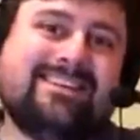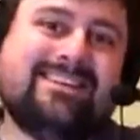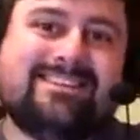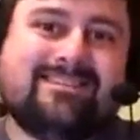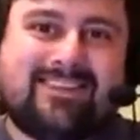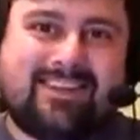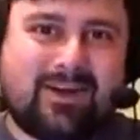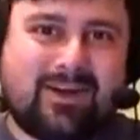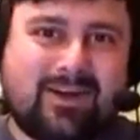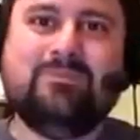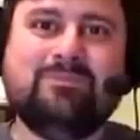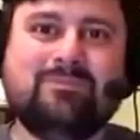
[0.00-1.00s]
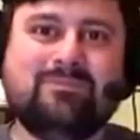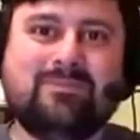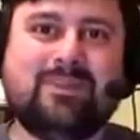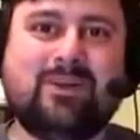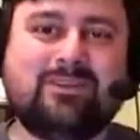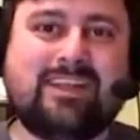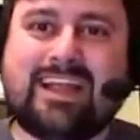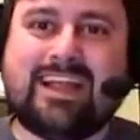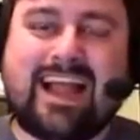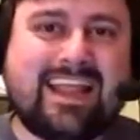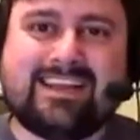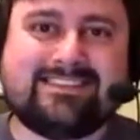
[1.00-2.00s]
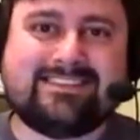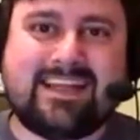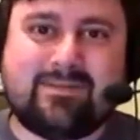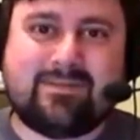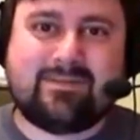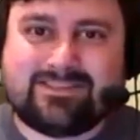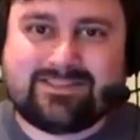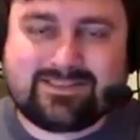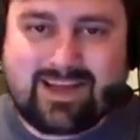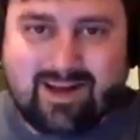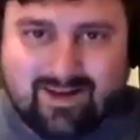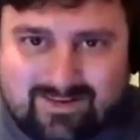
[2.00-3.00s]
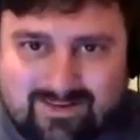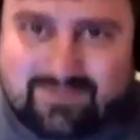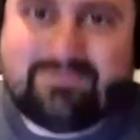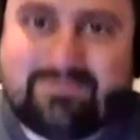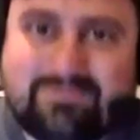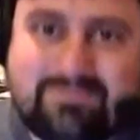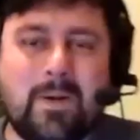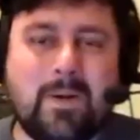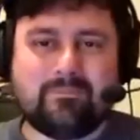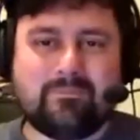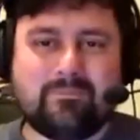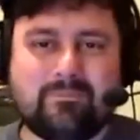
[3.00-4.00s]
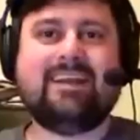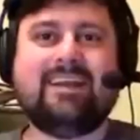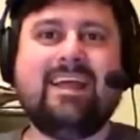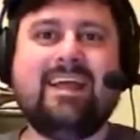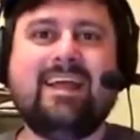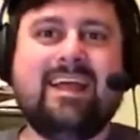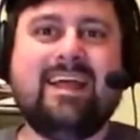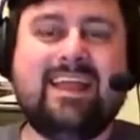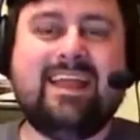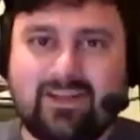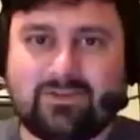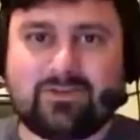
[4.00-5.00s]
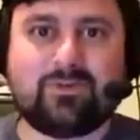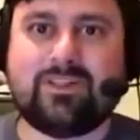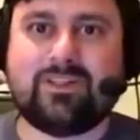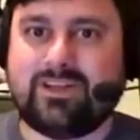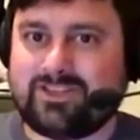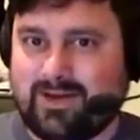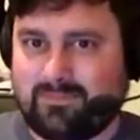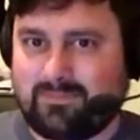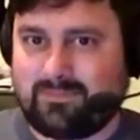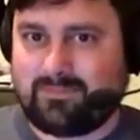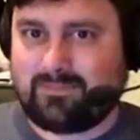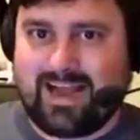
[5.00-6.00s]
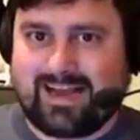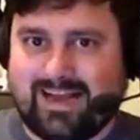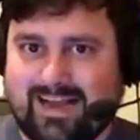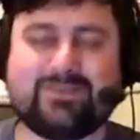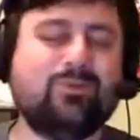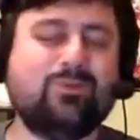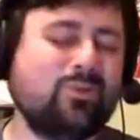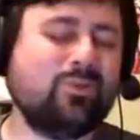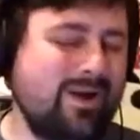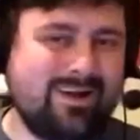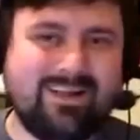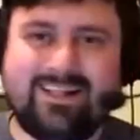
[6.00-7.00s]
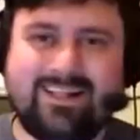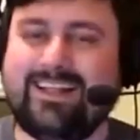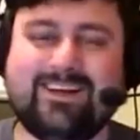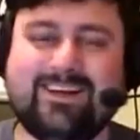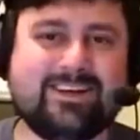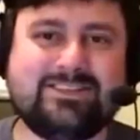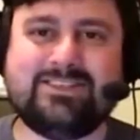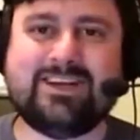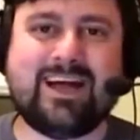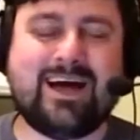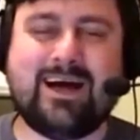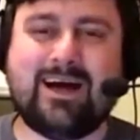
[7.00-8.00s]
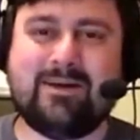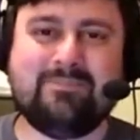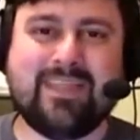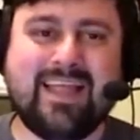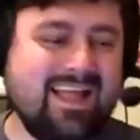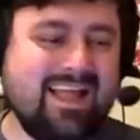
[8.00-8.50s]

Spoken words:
Just, little dig. I can't stand Batista's character, but he does a really good job playing Drax. Really good job.